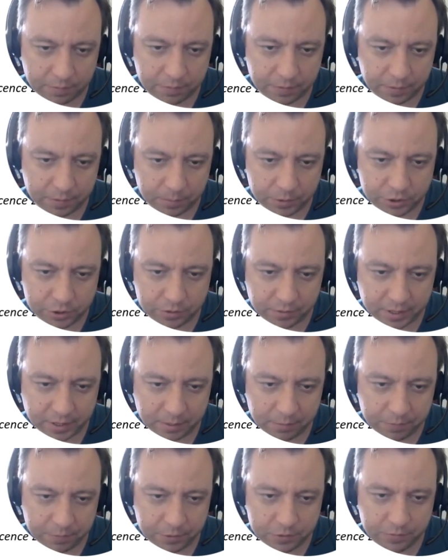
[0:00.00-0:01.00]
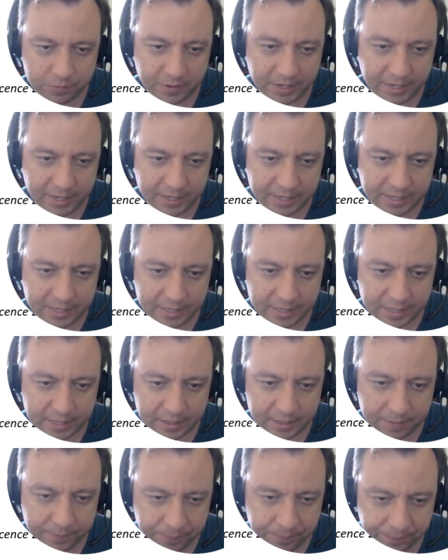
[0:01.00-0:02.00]
emission of cadmium phosphide, and
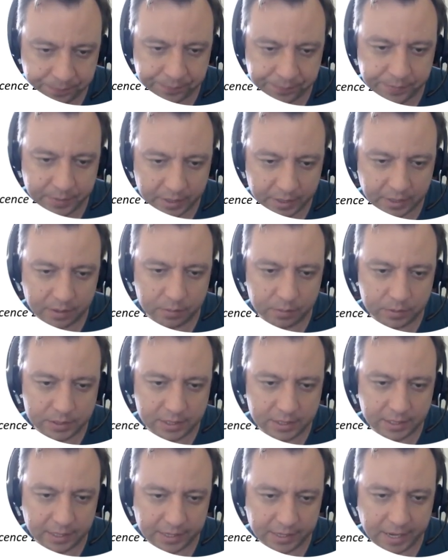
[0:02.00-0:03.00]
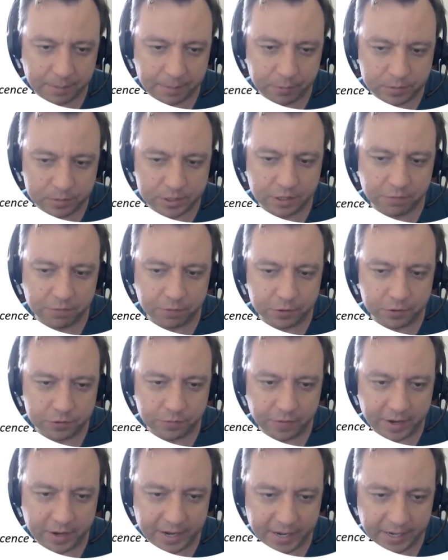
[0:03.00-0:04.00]
then we see that cadmium zinc
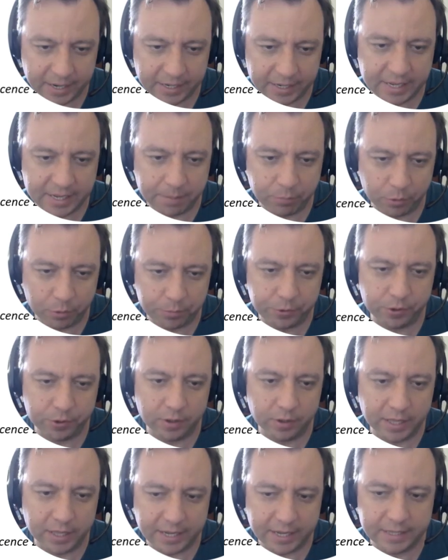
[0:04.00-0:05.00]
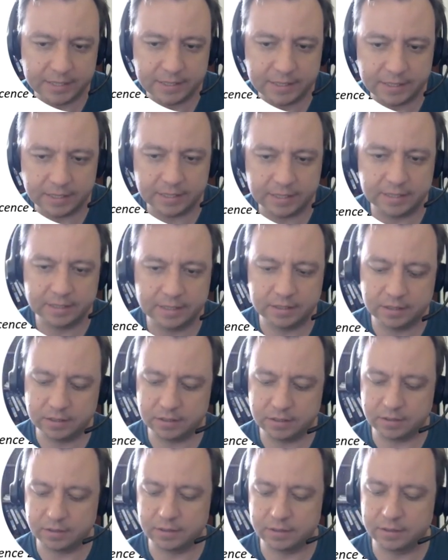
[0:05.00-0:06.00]
phosphide depopulates its
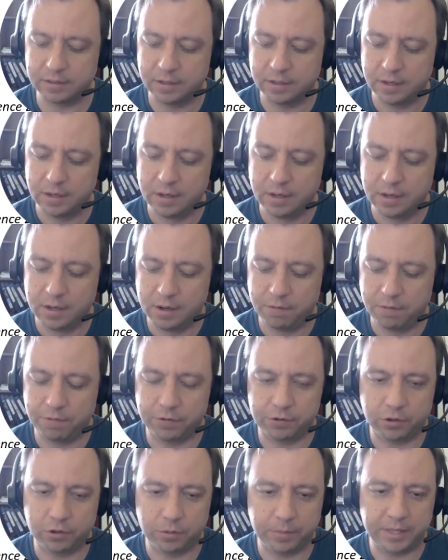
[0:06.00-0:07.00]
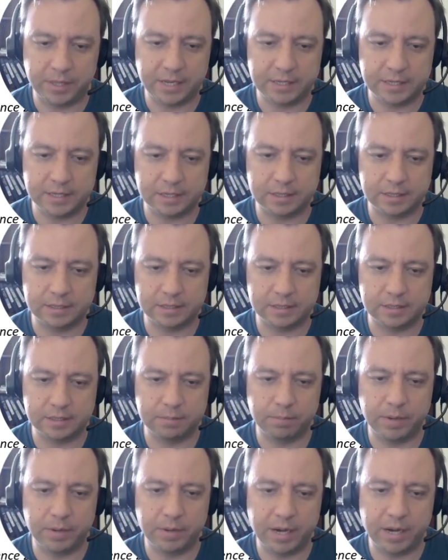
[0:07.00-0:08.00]
photoluminescence
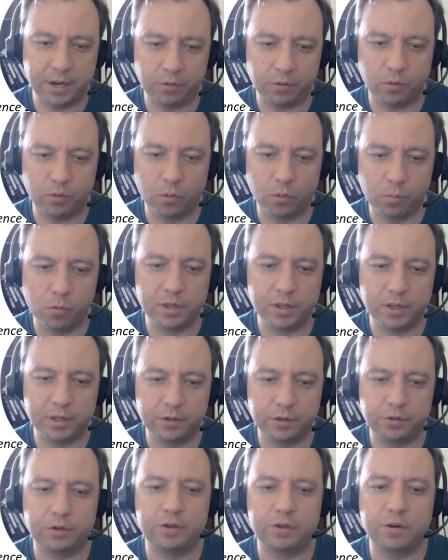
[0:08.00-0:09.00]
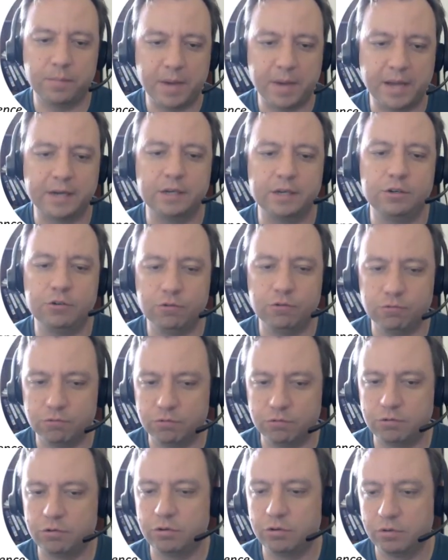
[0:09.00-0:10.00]
by more than an order of magnitude
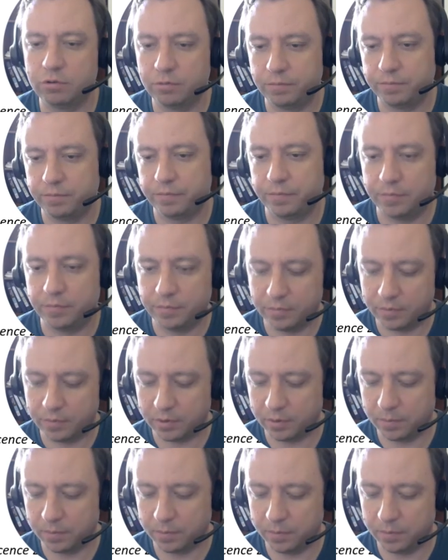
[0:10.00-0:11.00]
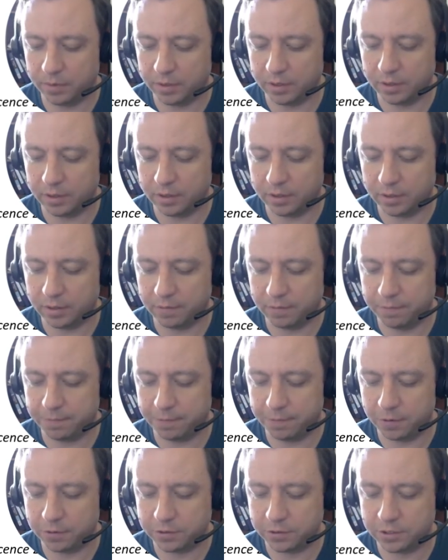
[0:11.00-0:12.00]
in the
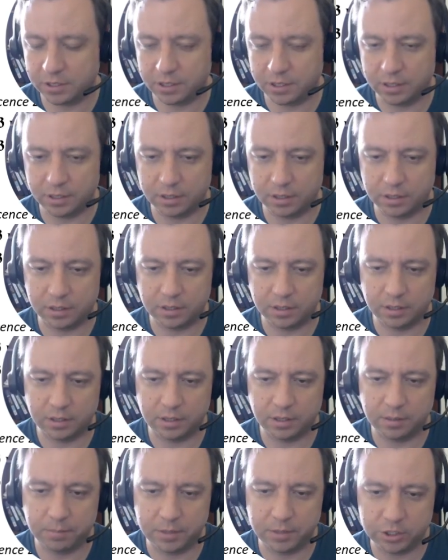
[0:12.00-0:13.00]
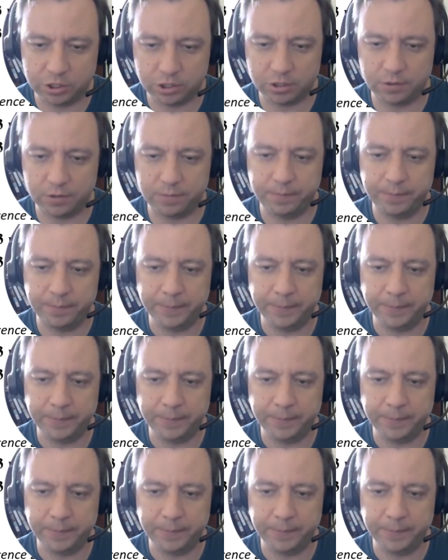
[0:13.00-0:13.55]
first emission